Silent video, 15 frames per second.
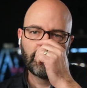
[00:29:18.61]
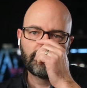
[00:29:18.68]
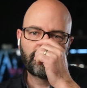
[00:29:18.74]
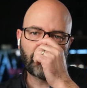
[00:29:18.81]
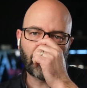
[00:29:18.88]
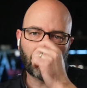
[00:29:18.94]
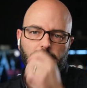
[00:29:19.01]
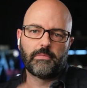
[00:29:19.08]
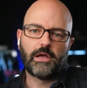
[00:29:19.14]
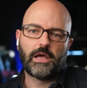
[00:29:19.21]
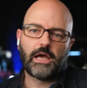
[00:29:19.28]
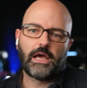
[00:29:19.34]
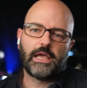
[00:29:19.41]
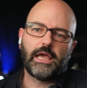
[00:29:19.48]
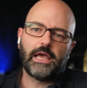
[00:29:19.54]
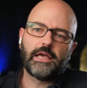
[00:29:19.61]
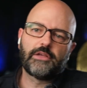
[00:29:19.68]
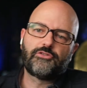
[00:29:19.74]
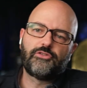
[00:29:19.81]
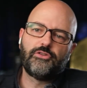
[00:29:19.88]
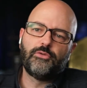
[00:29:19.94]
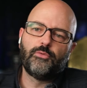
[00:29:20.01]
Jem, I
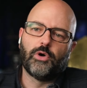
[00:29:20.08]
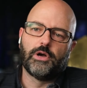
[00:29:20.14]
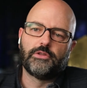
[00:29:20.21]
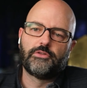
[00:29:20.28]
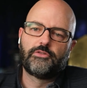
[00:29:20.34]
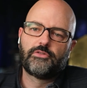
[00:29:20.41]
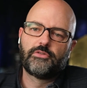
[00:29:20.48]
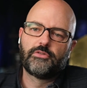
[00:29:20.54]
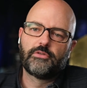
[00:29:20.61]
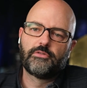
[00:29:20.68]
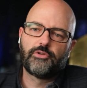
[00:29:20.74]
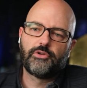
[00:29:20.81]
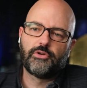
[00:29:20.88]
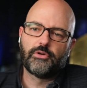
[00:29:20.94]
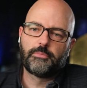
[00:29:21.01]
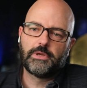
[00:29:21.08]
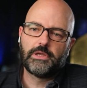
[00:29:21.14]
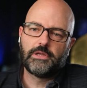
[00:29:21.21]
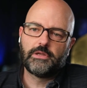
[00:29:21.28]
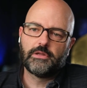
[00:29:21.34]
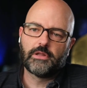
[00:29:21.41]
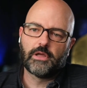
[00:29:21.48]
asked you once for your
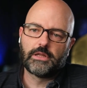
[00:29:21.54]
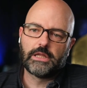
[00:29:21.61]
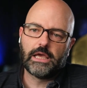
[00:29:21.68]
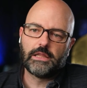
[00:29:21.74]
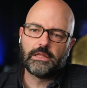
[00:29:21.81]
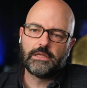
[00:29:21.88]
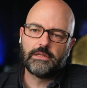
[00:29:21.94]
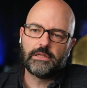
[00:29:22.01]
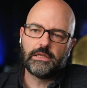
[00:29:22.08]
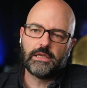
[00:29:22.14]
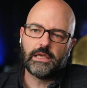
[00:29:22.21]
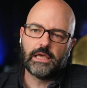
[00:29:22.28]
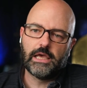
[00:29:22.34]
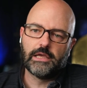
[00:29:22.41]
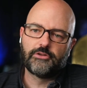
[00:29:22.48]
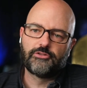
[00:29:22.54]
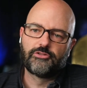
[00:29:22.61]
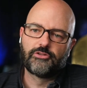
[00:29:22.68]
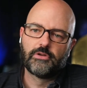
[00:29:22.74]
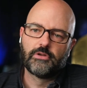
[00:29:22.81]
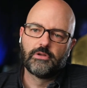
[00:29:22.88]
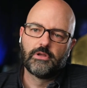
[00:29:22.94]
opinion on LED edge